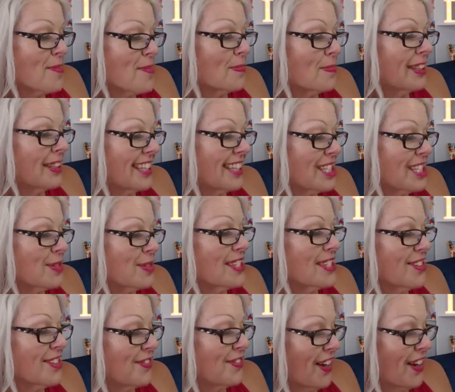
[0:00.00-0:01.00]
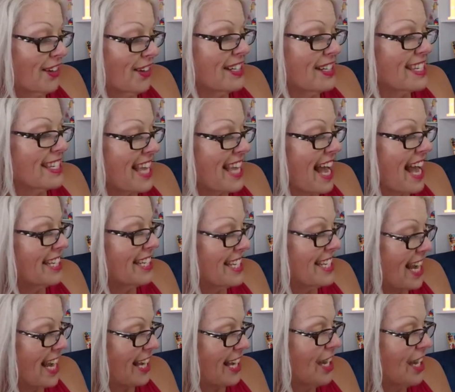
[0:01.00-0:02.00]
but this was a very sad
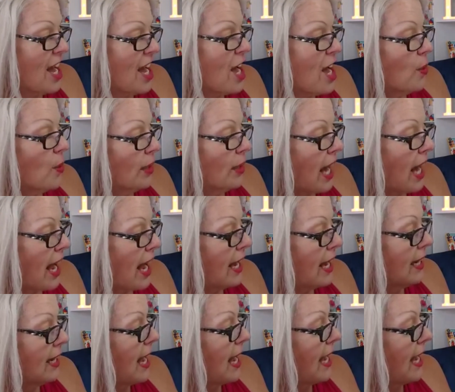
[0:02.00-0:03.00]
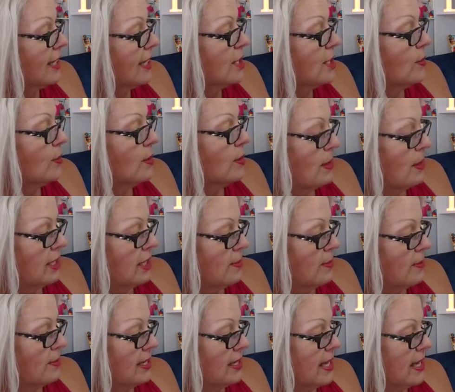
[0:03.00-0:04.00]
day when I had to admit to
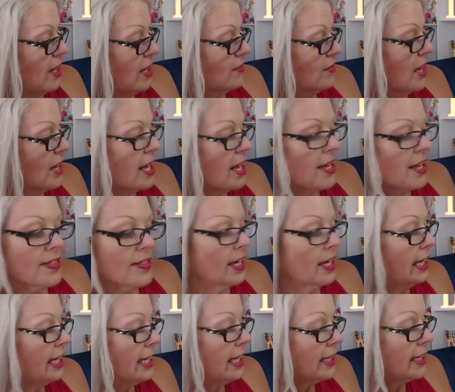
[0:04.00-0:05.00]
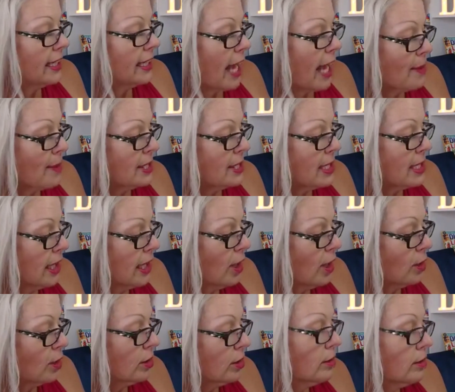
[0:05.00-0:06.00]
myself that eating habits
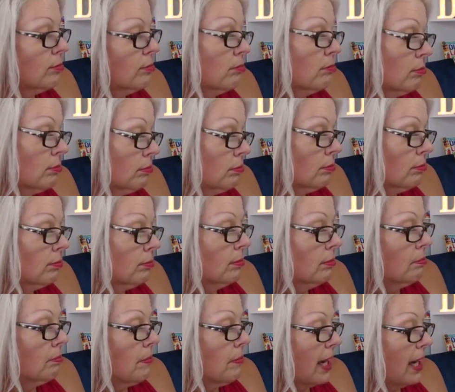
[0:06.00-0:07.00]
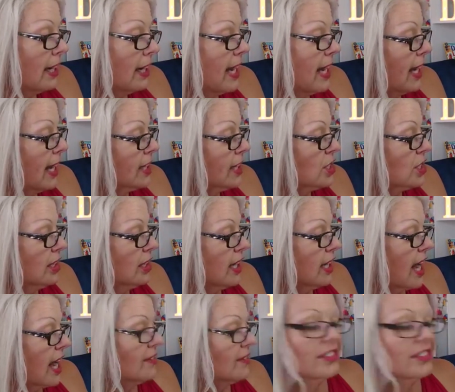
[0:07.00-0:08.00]
alone might actually
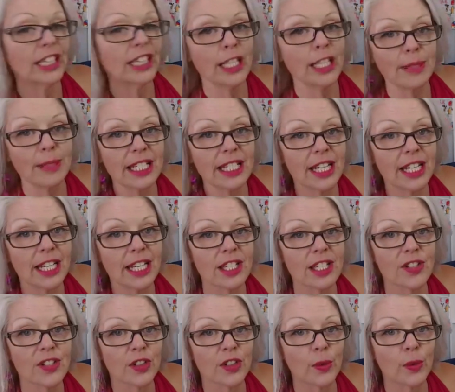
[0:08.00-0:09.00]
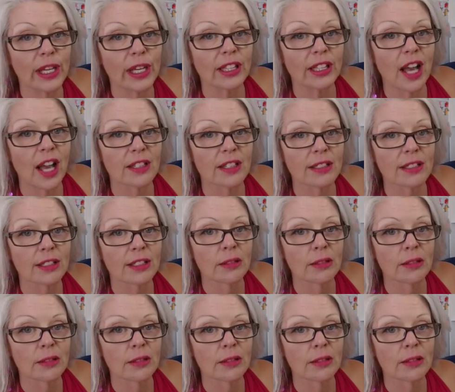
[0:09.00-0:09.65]
have limitations for weight loss.